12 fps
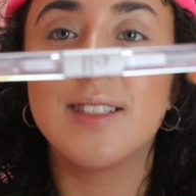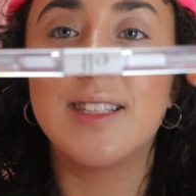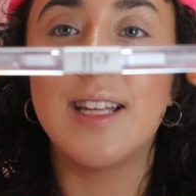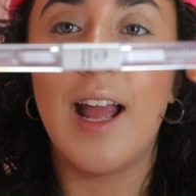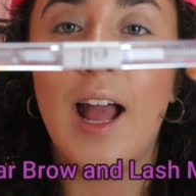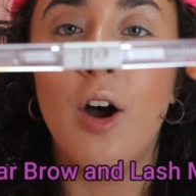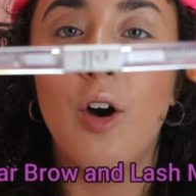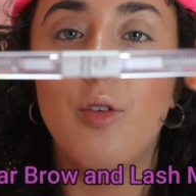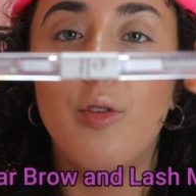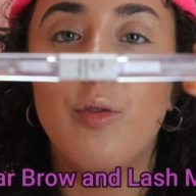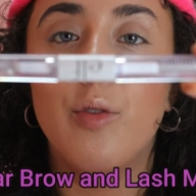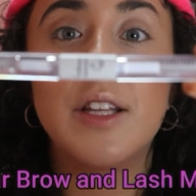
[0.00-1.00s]
is the
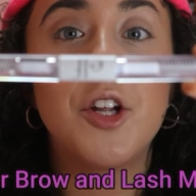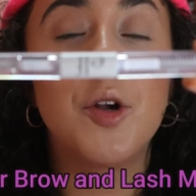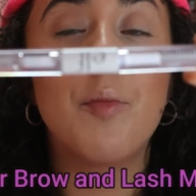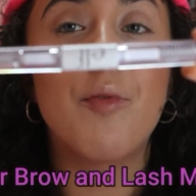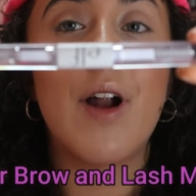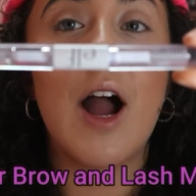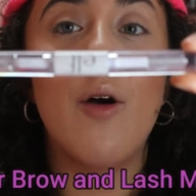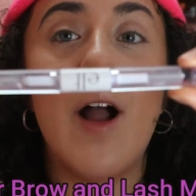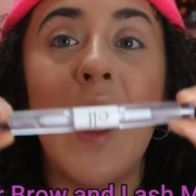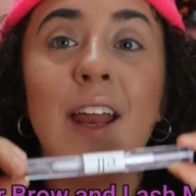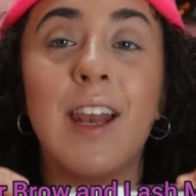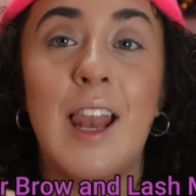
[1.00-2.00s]
e.l.f. clear brow
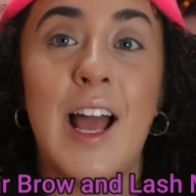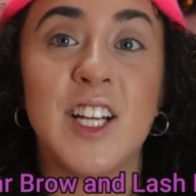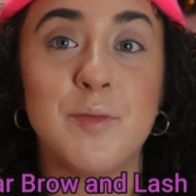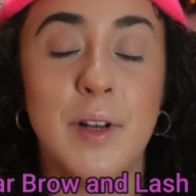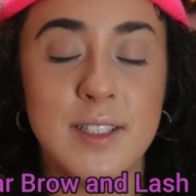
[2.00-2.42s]
and lash